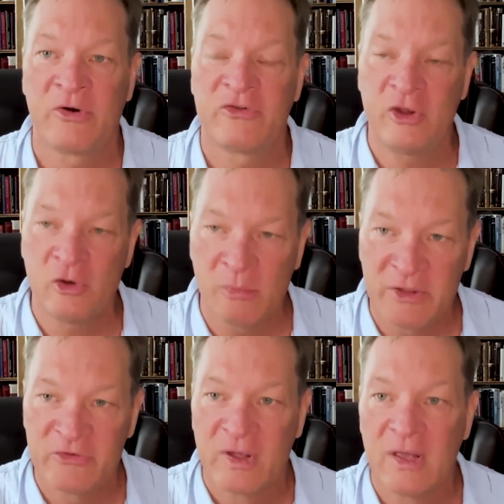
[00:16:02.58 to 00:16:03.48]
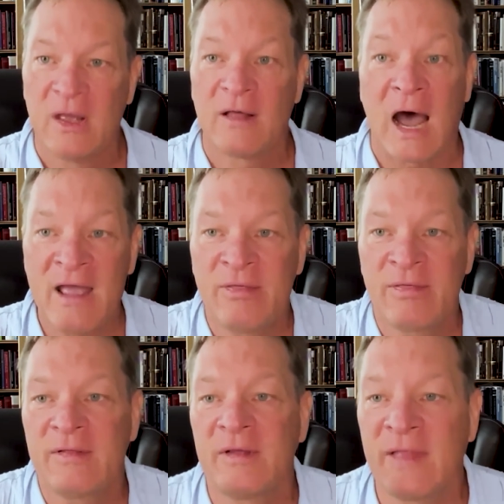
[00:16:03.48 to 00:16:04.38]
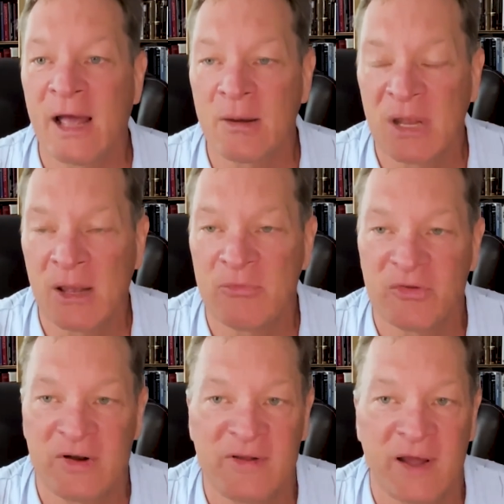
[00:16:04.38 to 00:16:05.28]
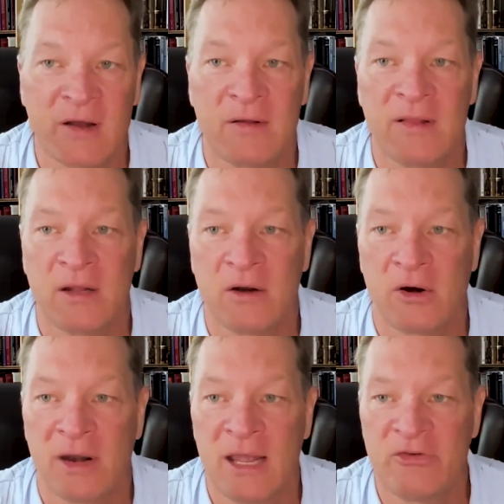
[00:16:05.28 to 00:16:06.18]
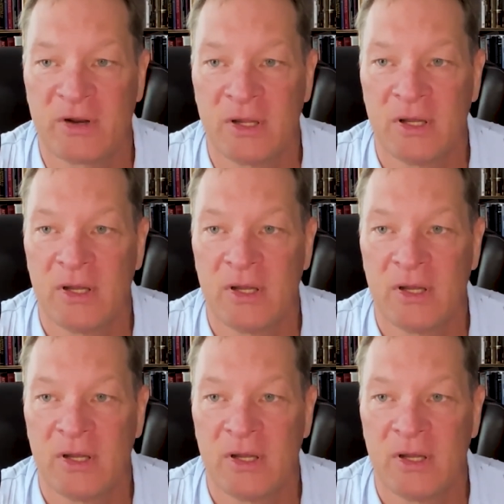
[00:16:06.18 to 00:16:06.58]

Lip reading: as humans, I think that becomes an attack on the incarnation.